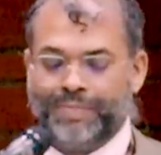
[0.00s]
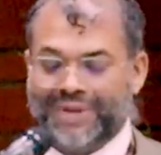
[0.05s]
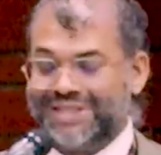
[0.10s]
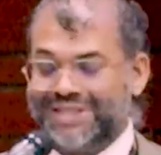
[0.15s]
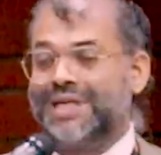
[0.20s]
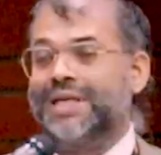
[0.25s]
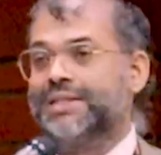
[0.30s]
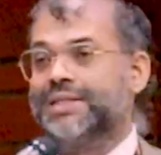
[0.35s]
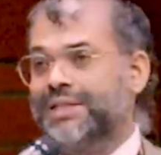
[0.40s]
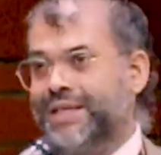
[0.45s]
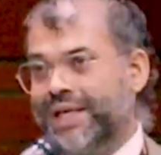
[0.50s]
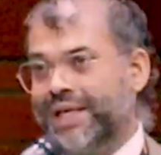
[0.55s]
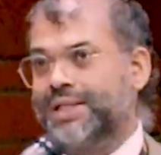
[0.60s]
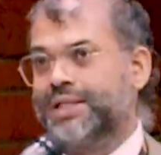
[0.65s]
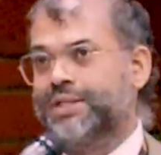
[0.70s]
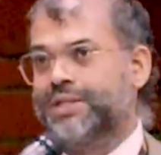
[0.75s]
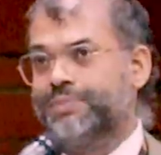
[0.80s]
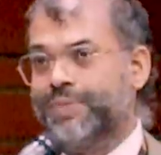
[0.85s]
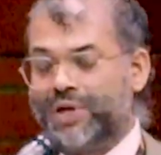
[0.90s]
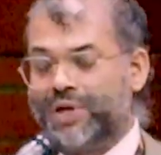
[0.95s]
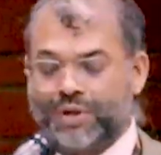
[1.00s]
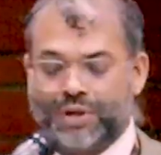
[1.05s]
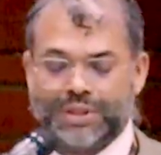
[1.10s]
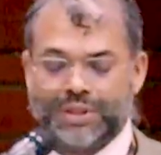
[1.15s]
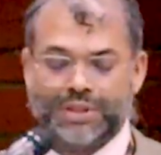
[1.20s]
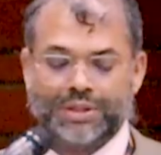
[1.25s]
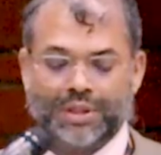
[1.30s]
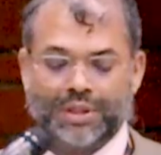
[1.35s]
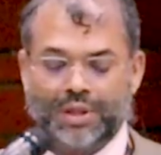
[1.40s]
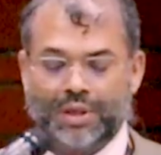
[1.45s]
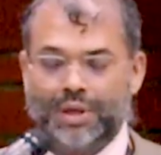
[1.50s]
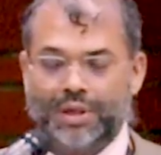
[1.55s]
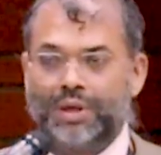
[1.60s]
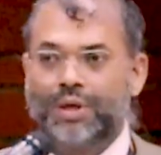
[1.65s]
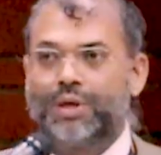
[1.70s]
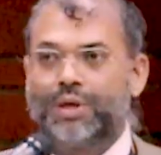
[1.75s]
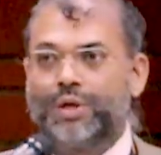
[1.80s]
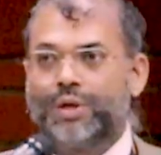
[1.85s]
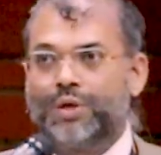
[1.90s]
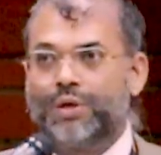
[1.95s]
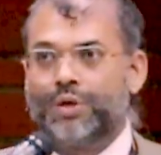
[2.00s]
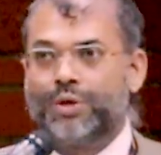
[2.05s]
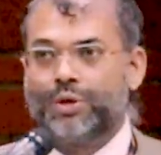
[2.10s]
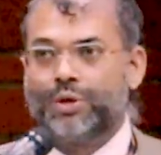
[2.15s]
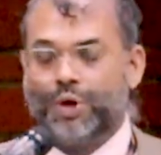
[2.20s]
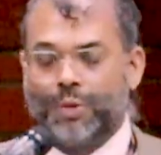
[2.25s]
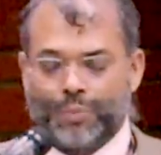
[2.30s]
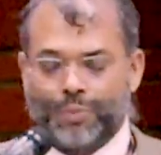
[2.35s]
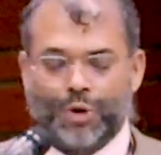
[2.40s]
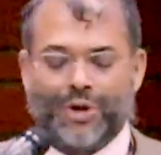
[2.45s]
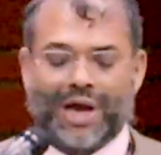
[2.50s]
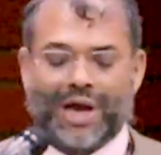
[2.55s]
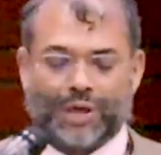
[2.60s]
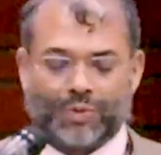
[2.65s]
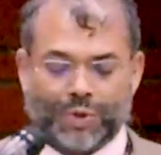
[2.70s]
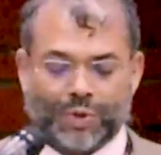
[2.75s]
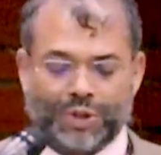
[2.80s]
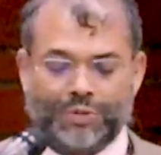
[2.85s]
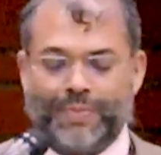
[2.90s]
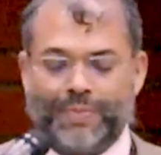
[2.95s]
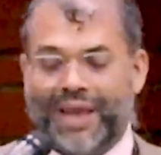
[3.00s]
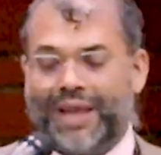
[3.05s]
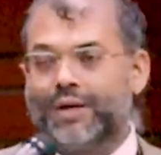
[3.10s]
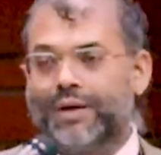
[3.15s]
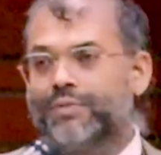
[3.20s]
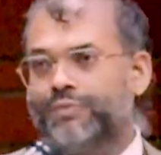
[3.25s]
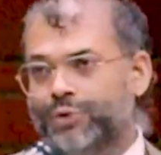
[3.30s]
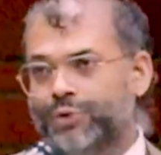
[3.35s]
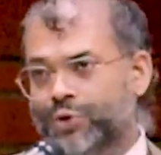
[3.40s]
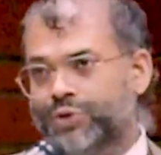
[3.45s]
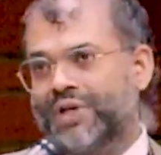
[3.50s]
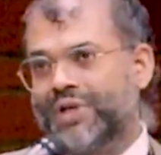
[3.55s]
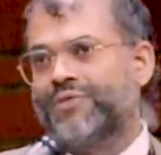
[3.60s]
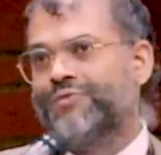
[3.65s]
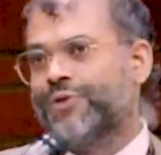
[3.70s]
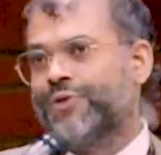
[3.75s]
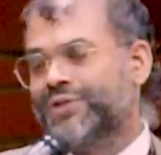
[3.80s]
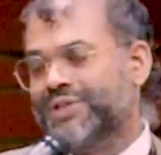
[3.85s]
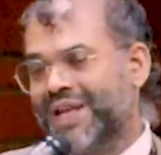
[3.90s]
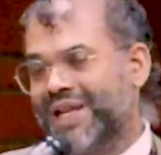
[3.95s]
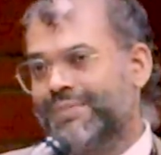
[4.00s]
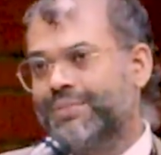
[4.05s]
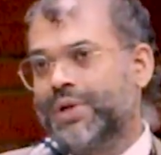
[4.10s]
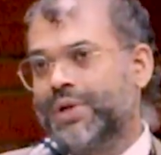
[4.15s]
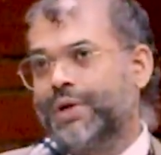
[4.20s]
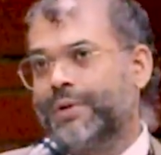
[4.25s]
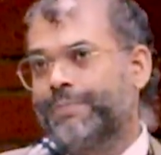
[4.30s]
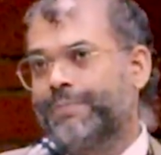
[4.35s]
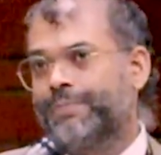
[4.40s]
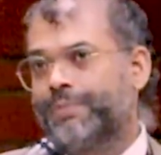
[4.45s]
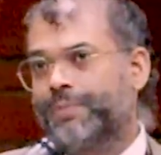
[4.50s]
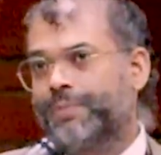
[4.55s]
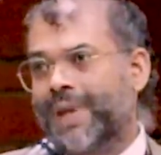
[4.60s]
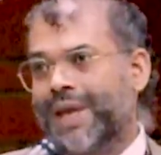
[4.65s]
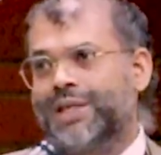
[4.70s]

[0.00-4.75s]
business deals because your product was made using forced labor.